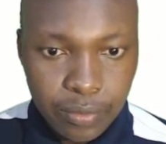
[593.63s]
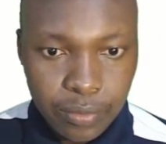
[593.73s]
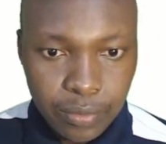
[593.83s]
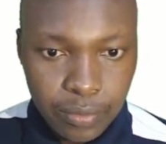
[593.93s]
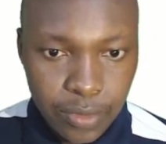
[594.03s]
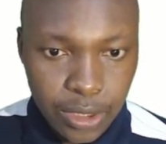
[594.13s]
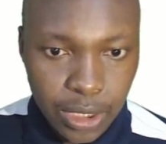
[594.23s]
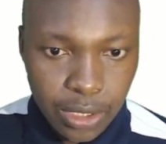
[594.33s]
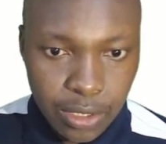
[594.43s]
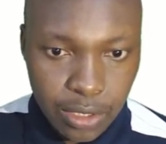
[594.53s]
That
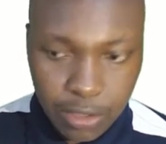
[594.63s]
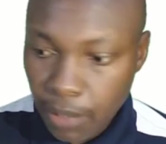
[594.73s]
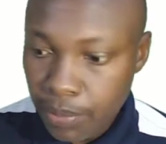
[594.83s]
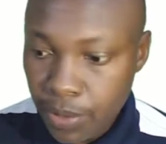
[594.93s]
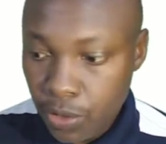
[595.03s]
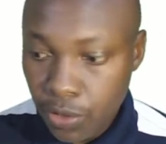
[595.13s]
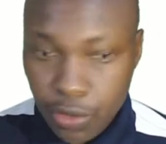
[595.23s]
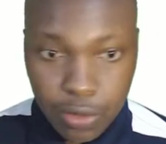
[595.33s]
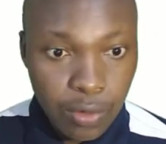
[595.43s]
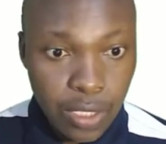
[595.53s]
is the trapezoidal
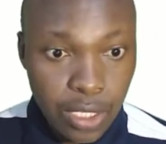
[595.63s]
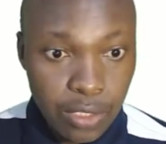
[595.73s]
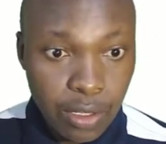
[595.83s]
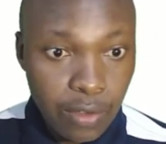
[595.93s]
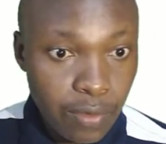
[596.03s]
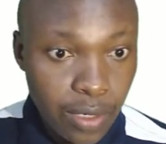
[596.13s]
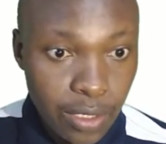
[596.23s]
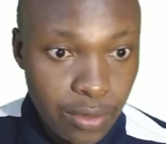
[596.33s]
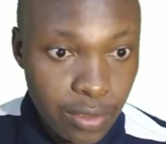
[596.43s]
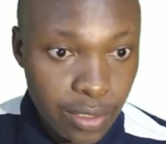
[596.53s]
rule. That is why I've
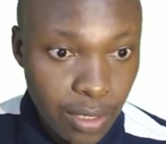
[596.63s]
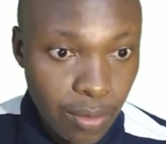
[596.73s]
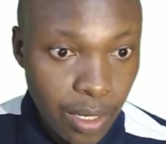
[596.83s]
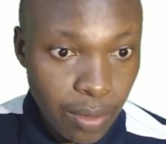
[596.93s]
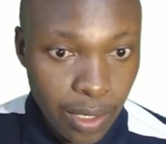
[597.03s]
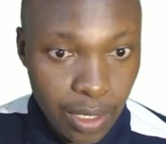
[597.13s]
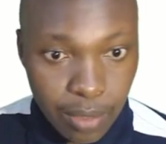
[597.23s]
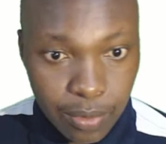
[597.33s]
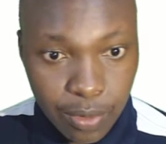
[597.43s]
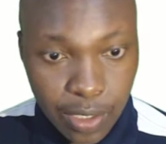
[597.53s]
used the y1 up
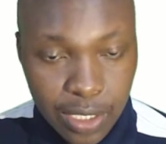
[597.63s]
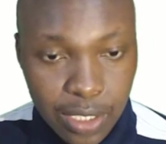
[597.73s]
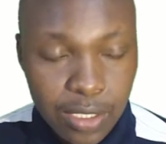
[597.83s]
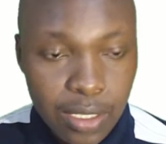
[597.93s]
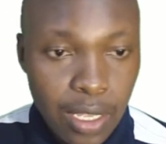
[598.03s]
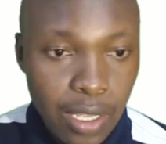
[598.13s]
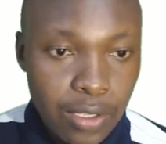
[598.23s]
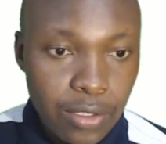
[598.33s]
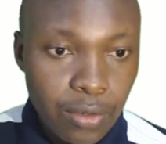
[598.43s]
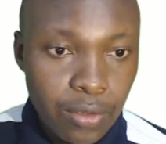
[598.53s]
to y6.
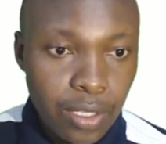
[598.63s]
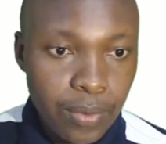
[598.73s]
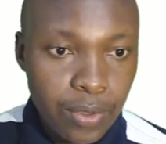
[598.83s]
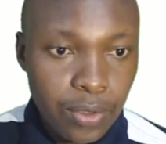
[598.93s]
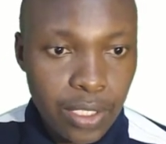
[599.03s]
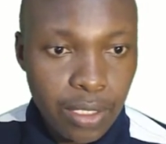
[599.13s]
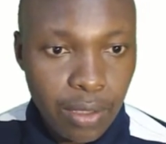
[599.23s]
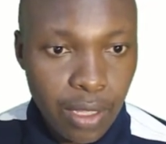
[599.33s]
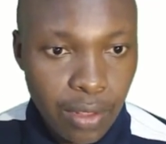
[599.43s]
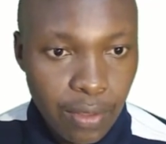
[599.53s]
So substituting
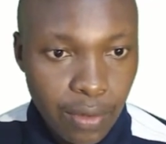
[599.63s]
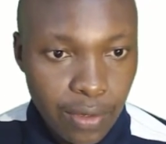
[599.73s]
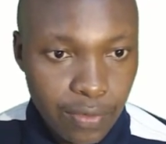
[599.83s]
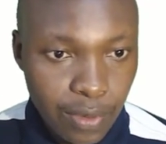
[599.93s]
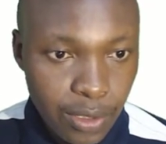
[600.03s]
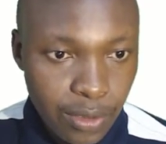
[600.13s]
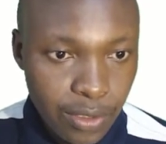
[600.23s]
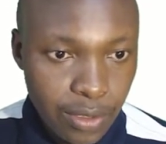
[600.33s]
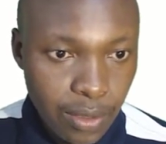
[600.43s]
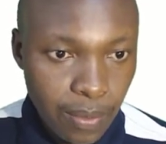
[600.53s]
those values,
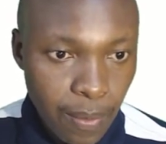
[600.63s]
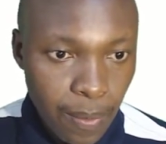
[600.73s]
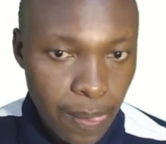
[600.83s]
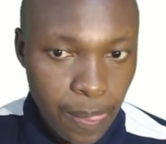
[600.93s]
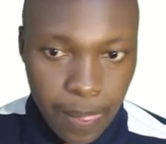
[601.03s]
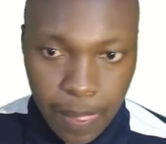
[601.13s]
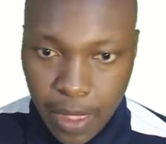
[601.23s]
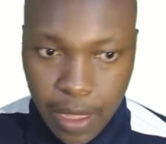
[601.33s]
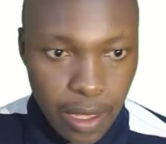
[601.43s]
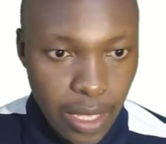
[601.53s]

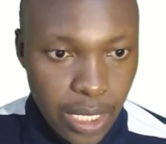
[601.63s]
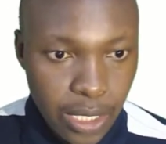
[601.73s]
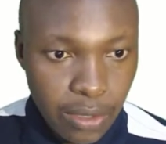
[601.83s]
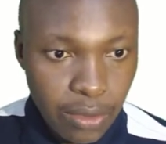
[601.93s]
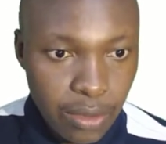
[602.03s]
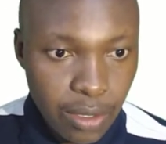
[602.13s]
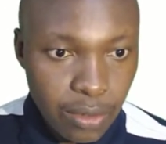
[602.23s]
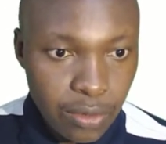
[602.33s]
In the equation,